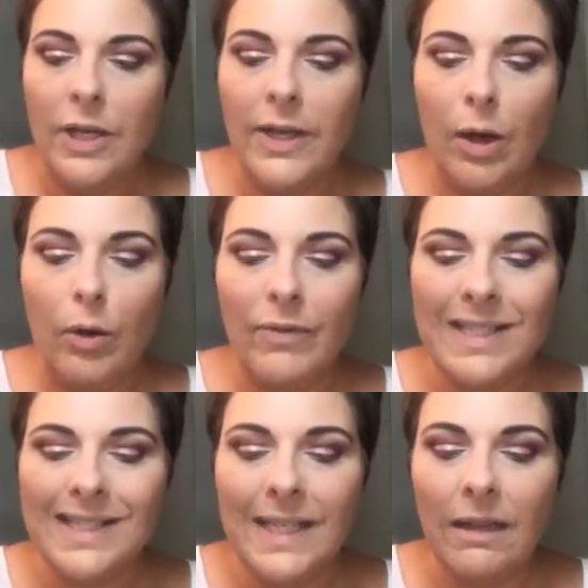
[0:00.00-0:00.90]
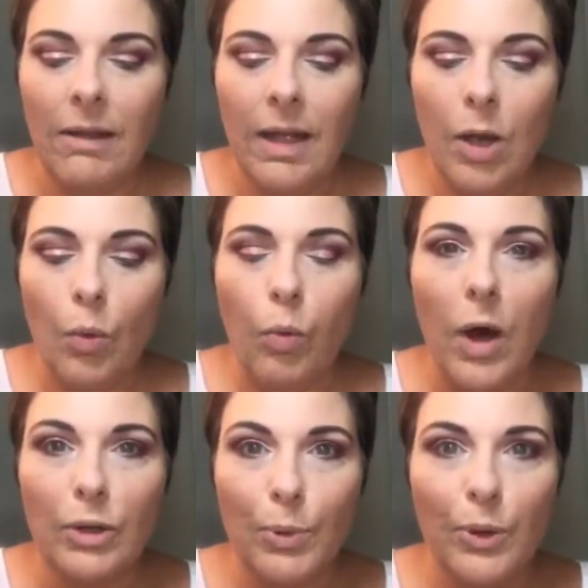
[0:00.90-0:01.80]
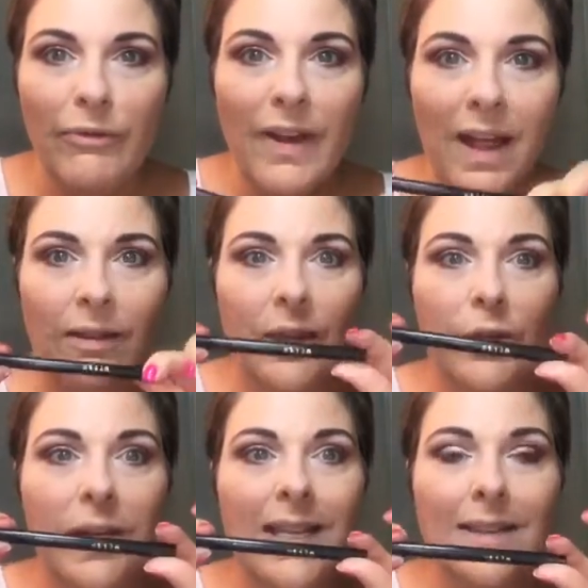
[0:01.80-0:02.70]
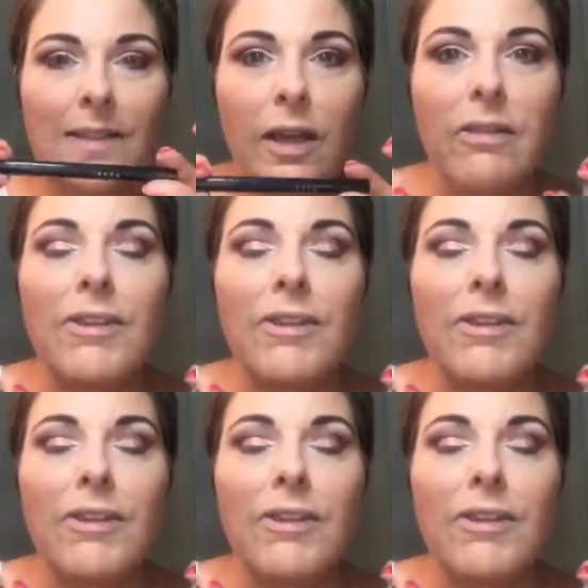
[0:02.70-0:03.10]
Now, the Stila waterproof eyeliner is